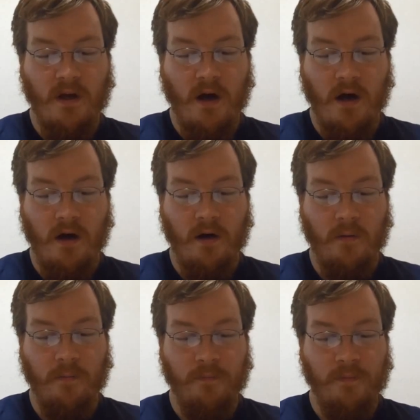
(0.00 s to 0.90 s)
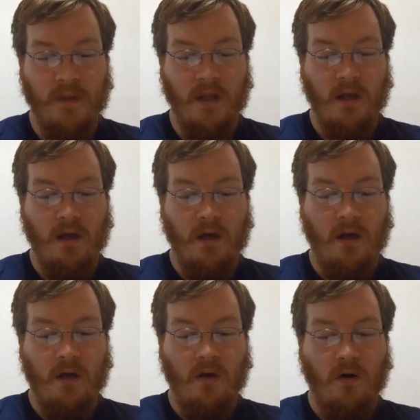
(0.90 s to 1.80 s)
Or
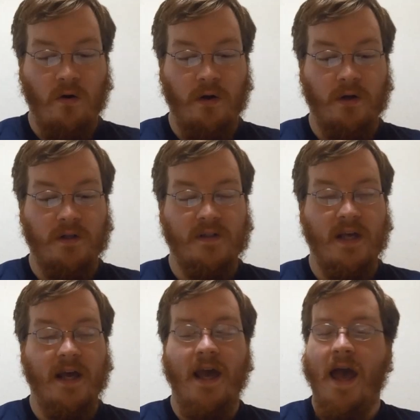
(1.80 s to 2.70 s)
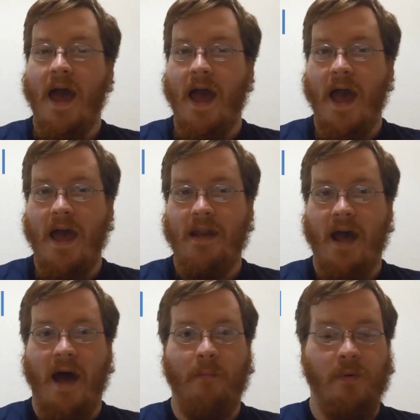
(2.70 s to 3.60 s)
you can say an
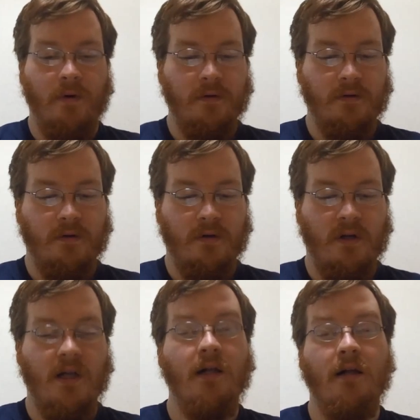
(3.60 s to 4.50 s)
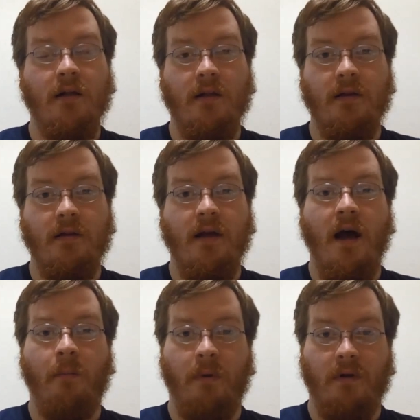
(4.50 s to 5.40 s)
apple, an
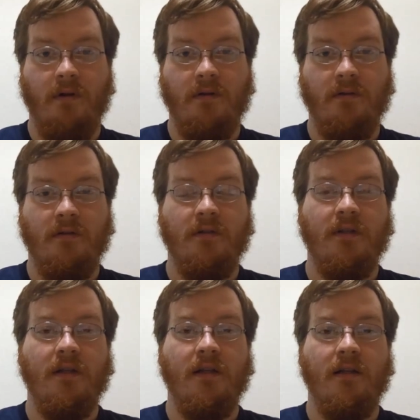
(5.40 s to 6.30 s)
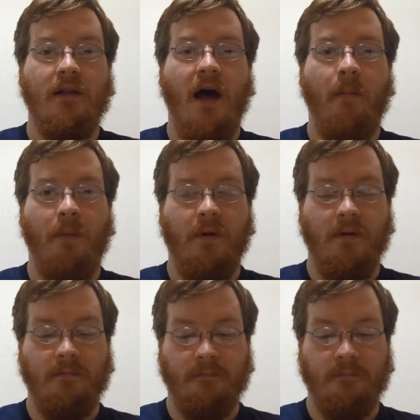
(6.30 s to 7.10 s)
apple, an apple.